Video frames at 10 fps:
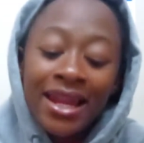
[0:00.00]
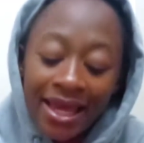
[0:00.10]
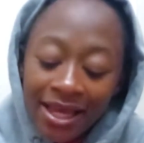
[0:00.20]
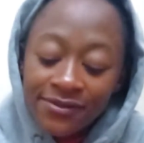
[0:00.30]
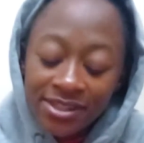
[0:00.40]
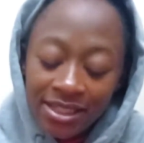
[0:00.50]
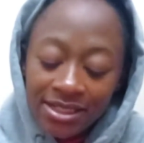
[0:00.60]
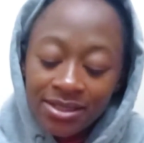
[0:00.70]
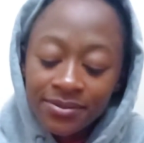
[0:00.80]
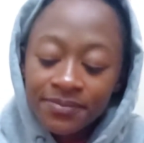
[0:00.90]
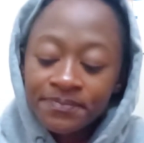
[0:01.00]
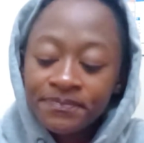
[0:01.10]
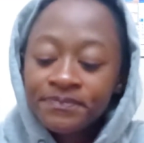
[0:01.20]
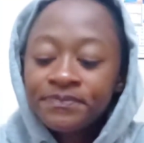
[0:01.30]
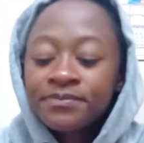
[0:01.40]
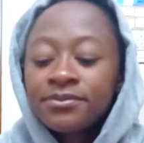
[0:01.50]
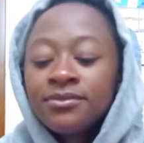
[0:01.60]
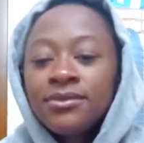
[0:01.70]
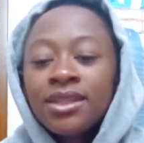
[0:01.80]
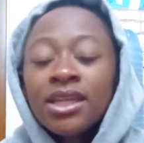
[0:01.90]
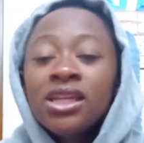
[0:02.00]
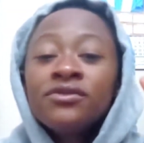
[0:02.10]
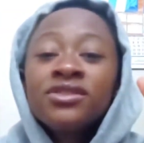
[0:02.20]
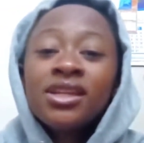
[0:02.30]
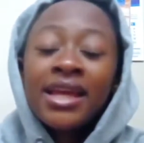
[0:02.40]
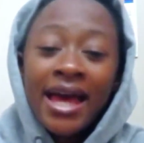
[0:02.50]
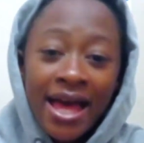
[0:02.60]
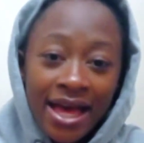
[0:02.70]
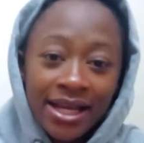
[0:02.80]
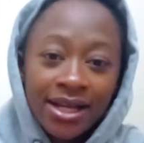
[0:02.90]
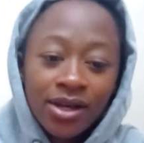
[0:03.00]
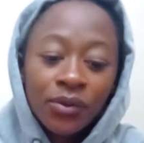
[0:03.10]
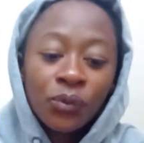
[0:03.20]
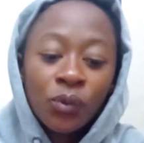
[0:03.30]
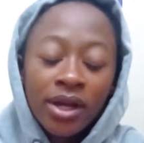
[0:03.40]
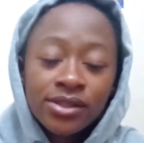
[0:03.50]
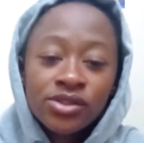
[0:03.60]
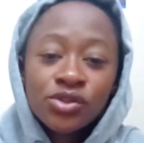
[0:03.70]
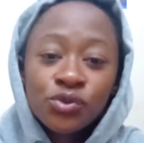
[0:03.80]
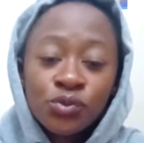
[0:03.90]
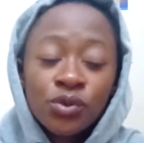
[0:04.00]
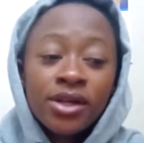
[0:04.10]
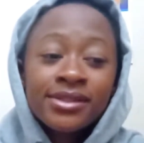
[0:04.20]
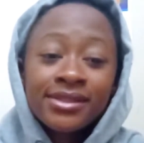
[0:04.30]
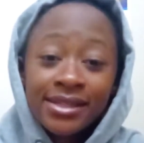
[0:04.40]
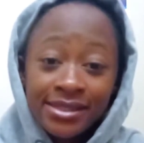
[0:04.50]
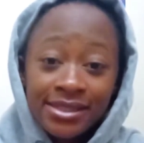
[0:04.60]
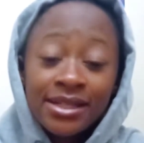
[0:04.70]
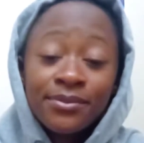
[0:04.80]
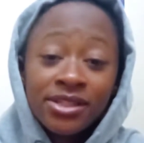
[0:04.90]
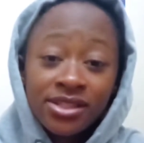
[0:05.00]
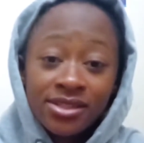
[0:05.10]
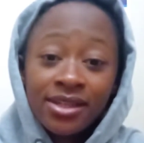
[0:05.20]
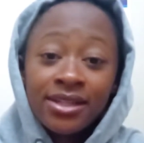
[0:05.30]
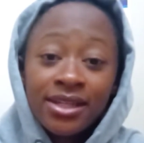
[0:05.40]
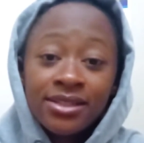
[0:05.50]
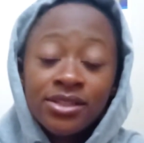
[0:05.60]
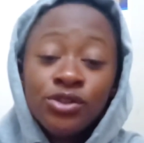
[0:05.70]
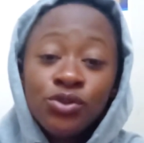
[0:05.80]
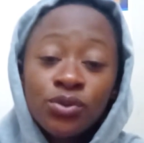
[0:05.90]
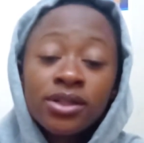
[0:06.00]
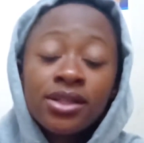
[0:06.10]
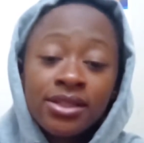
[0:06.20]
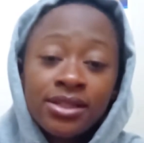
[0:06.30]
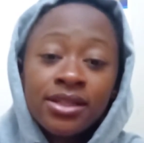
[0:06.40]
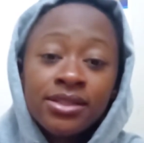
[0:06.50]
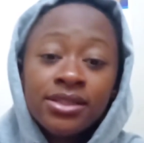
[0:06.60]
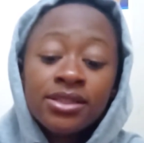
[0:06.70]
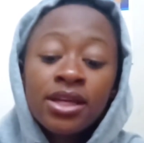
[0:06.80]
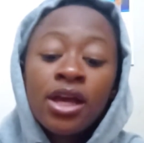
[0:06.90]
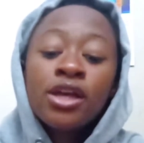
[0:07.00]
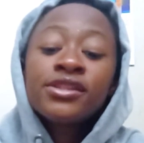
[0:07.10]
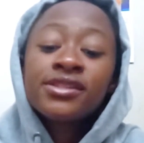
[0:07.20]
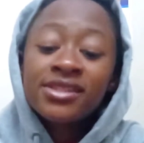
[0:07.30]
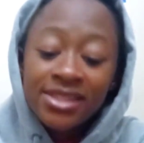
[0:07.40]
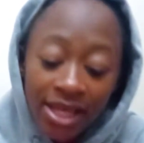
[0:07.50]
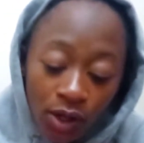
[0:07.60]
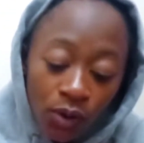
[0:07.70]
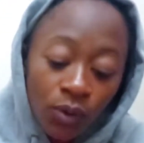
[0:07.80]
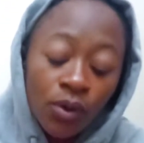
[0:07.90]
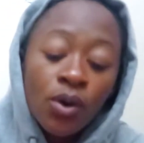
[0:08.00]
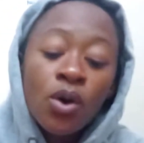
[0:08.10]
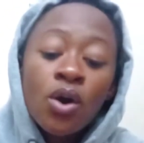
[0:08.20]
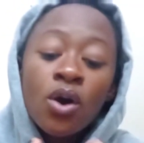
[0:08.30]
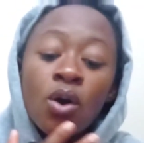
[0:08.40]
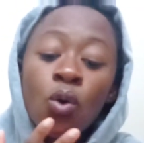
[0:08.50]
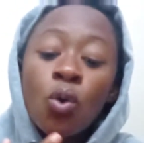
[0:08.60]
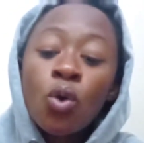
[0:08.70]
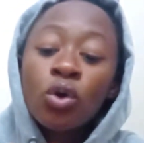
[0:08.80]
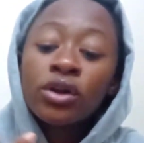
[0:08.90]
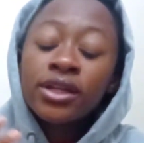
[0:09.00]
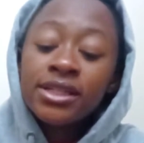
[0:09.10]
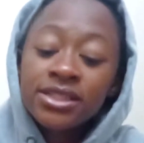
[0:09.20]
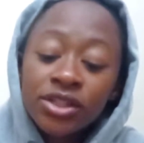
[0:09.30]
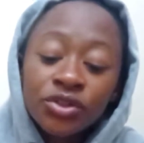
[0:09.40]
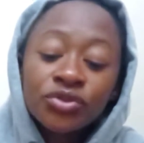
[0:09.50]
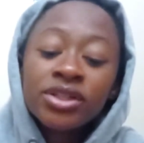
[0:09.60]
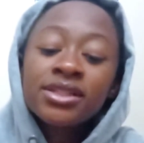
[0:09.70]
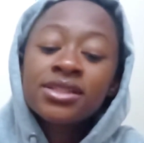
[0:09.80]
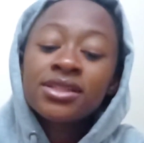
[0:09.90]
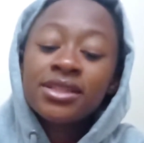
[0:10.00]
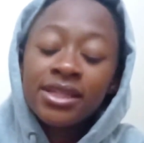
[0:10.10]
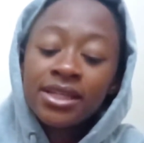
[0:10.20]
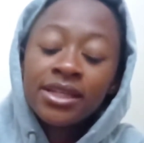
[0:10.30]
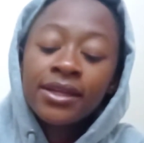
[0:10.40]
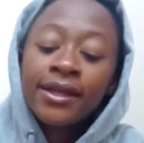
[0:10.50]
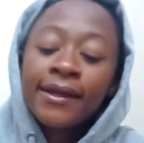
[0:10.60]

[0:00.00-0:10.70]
like I've said, if Ten Hag wants to succeed at Manchester United, do what Arteta did sell or integrate the